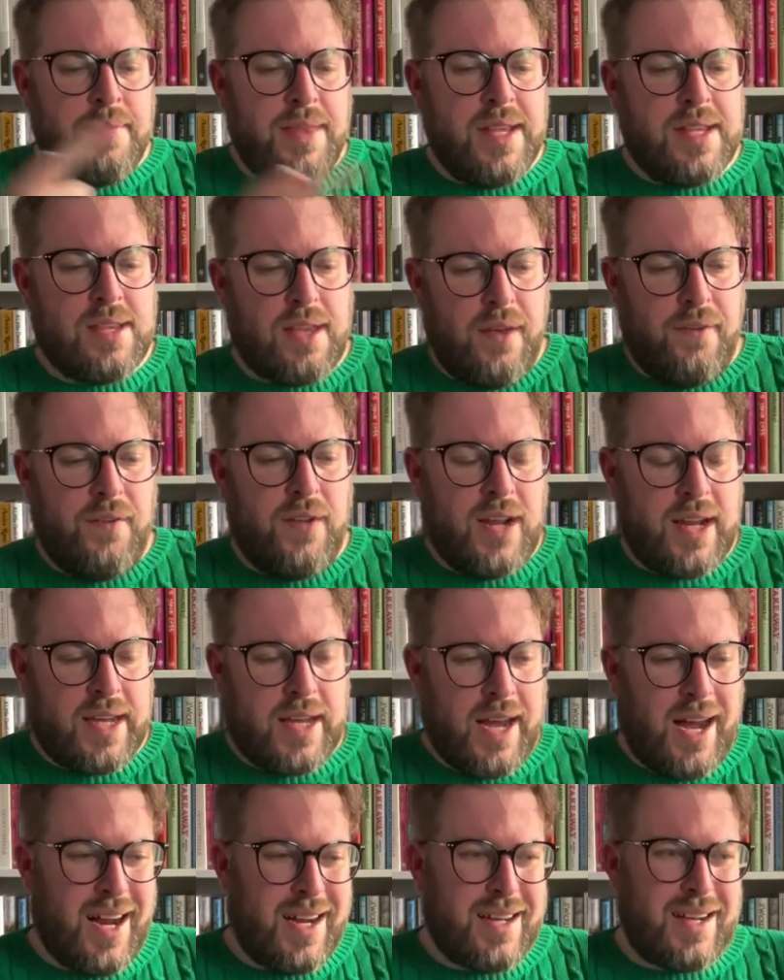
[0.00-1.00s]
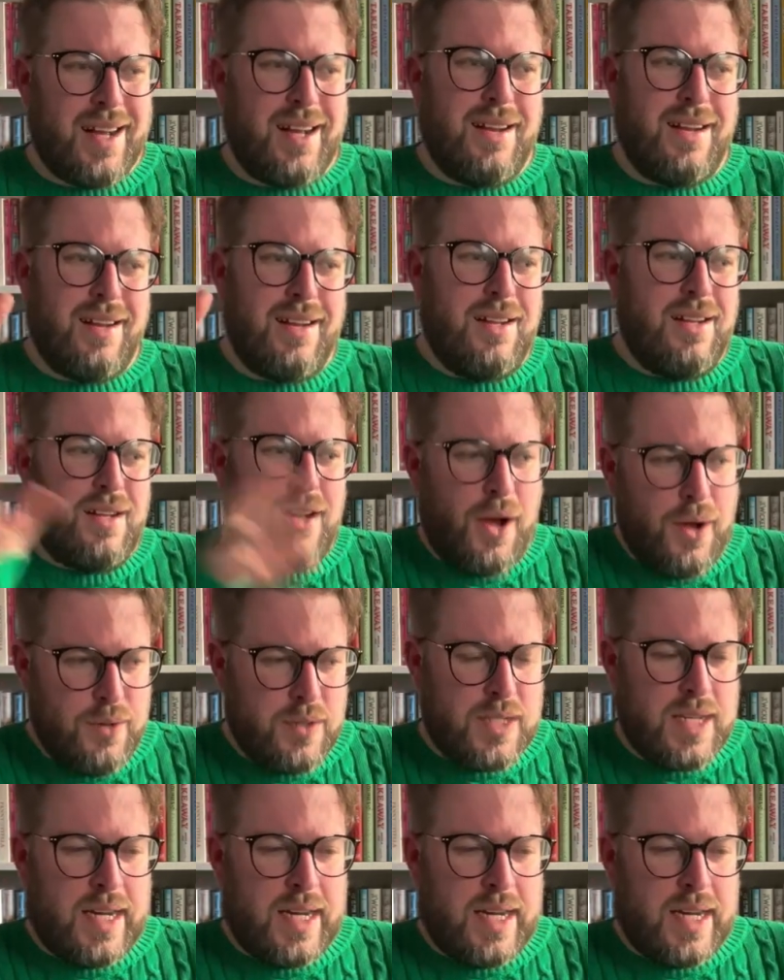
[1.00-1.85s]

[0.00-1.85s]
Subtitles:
This, I feel like, had loads